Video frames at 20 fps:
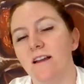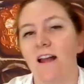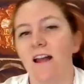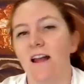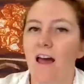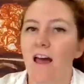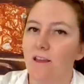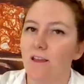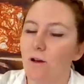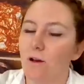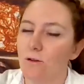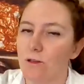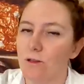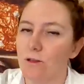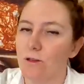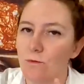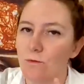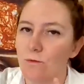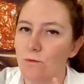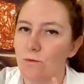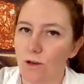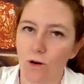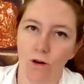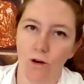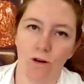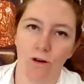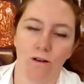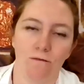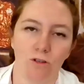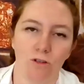and then goes through the
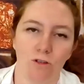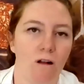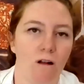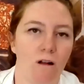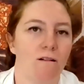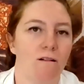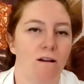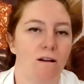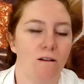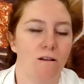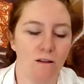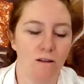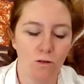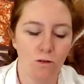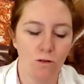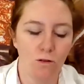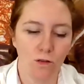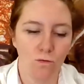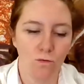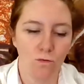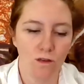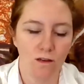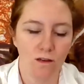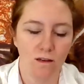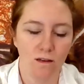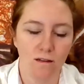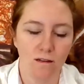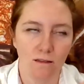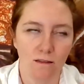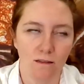curtain of chocolate, goes through the
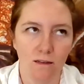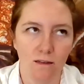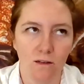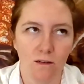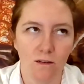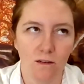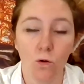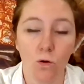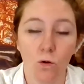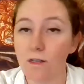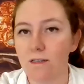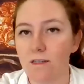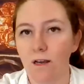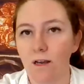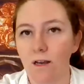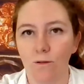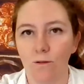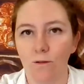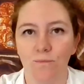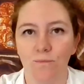cooling tunnel.